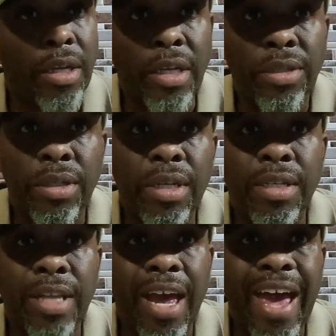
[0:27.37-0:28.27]

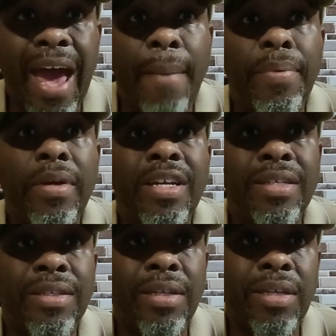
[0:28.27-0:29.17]
incident that
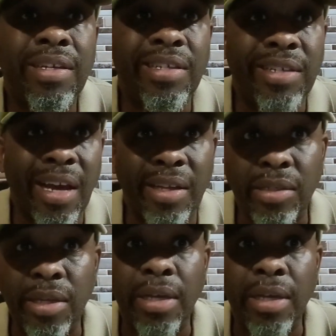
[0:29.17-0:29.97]
happened in Dallas,